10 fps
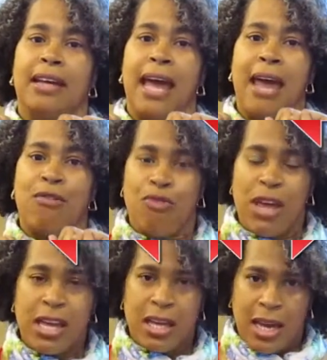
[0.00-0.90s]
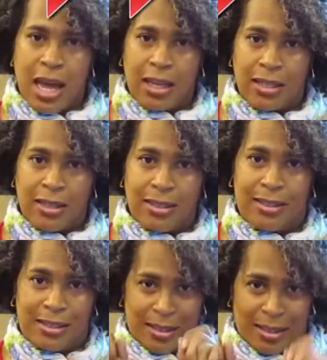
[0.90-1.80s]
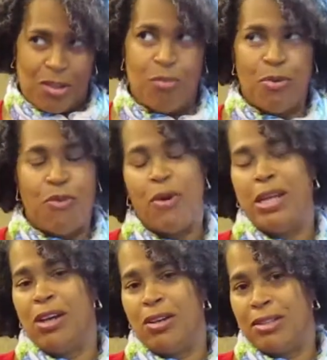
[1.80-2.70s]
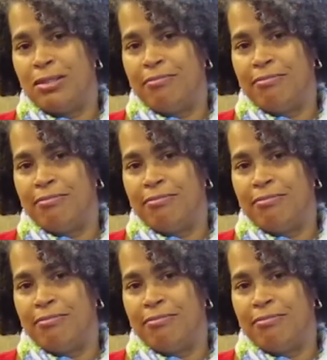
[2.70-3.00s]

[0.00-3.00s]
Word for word: and reconnect to improve weight loss.